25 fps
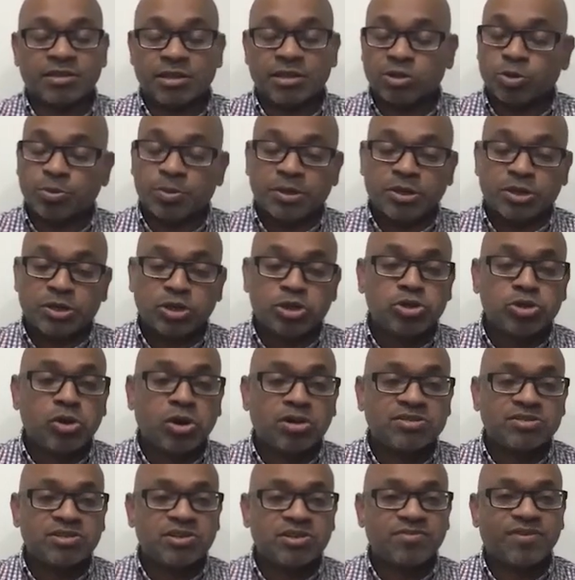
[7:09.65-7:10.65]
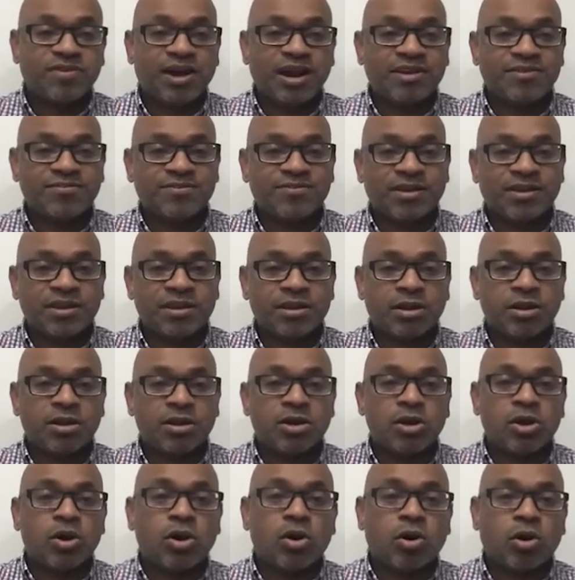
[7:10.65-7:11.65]
It could be new onset of heart failure
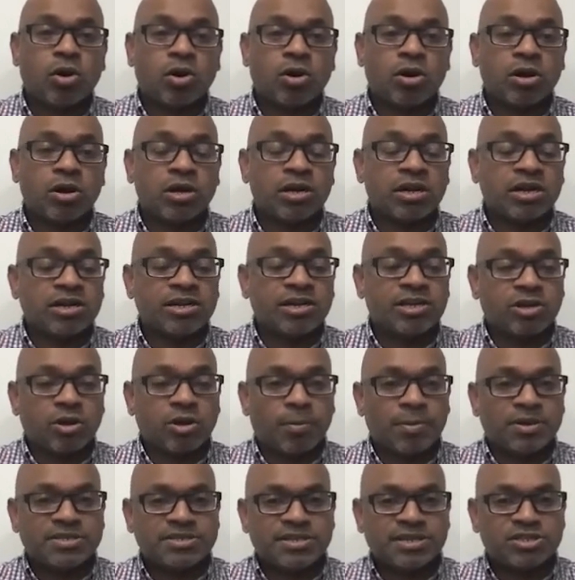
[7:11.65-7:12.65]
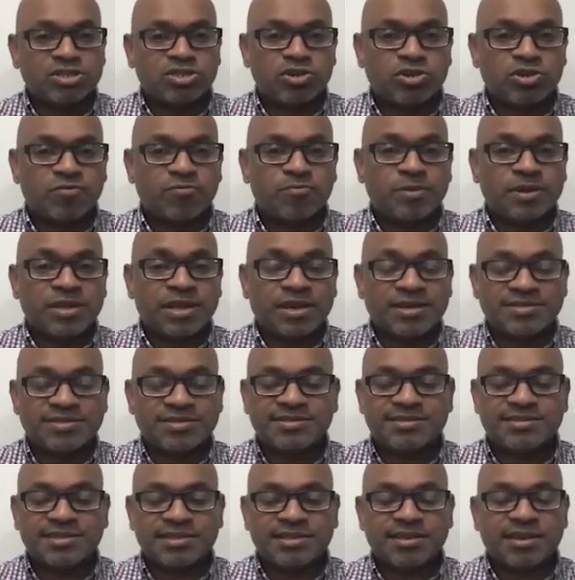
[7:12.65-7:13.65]
or decompensation of
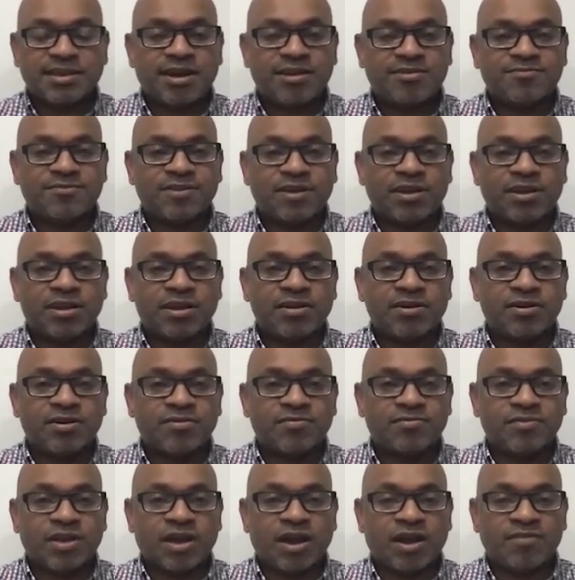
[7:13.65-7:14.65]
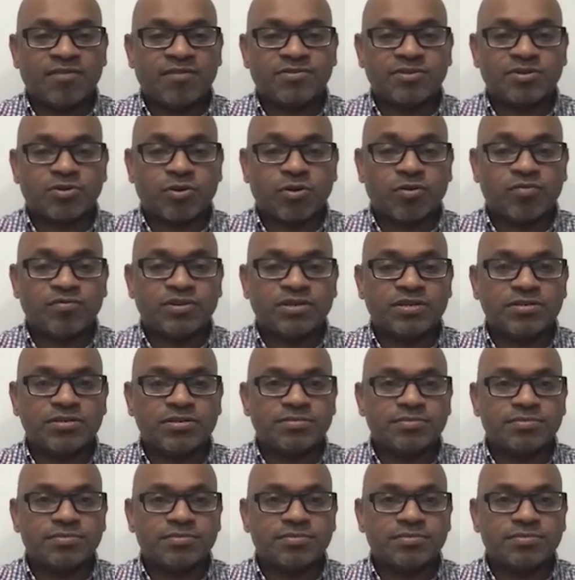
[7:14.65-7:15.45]
pre-existing heart failure after COVID.